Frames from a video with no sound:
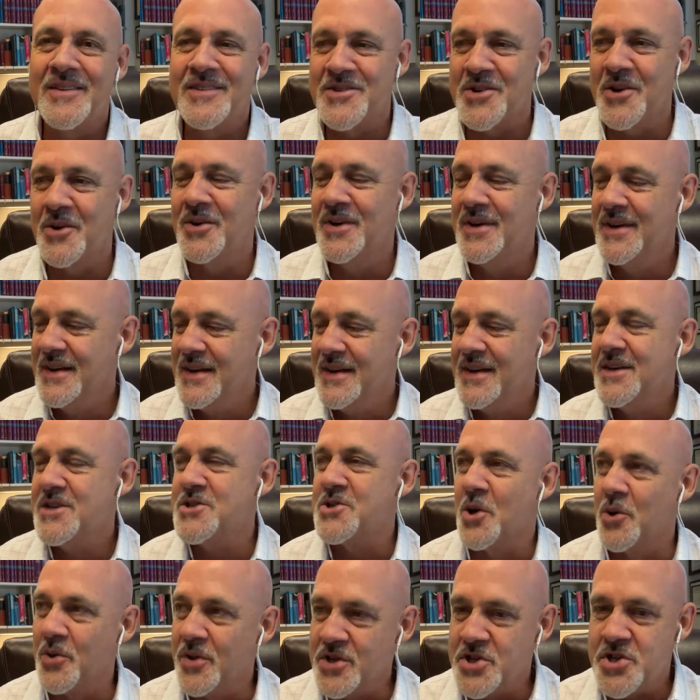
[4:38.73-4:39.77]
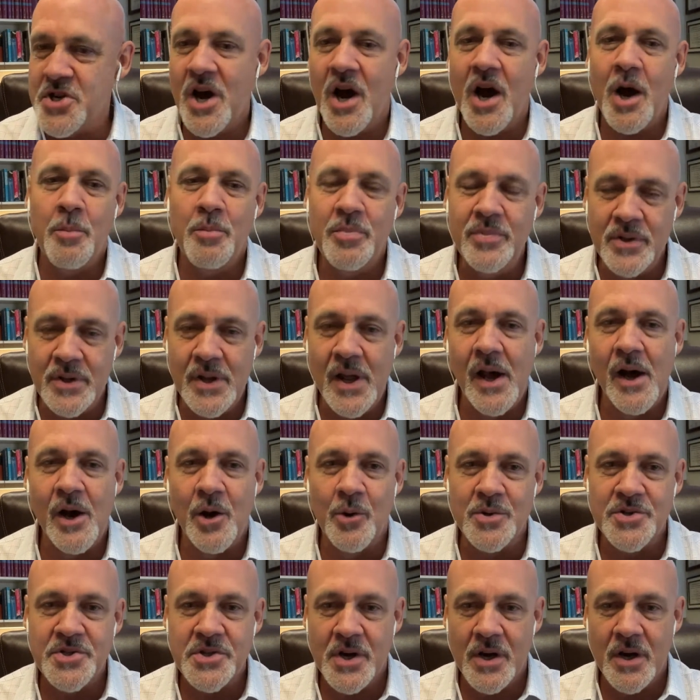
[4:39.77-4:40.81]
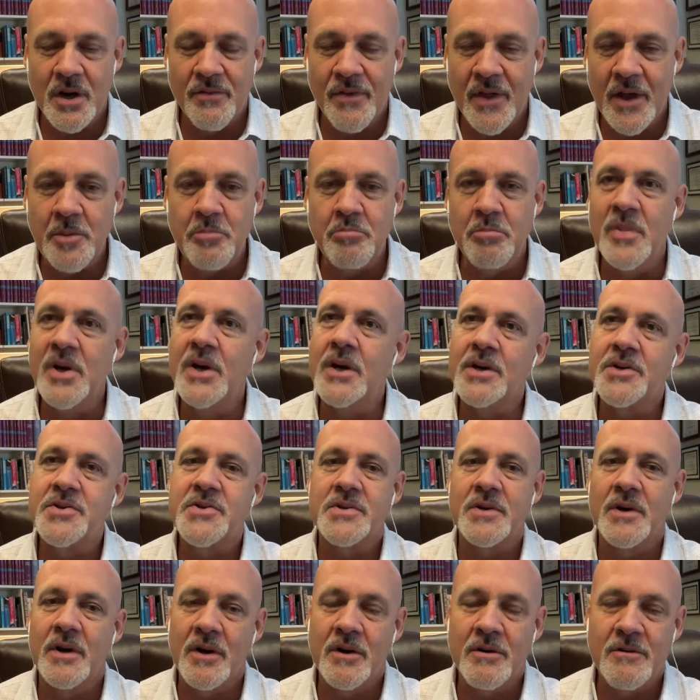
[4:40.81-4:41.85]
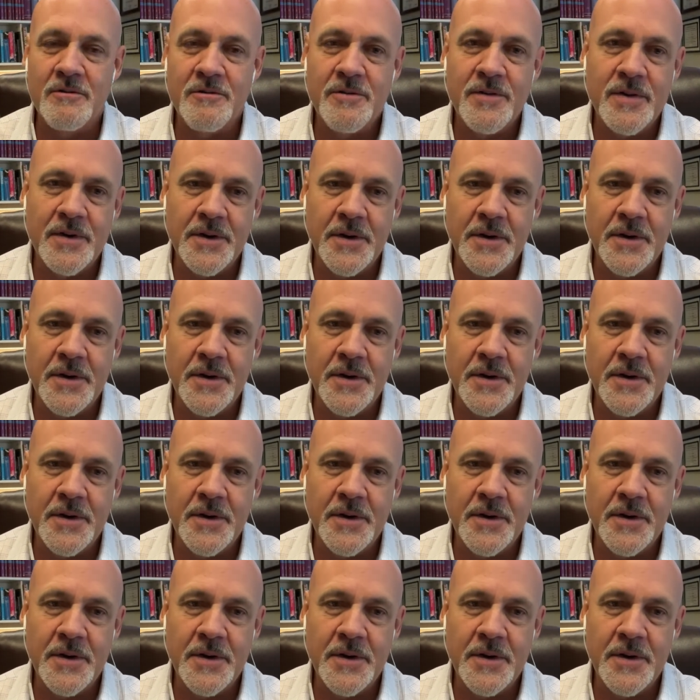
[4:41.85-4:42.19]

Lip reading: So the job now is kind of that mix of,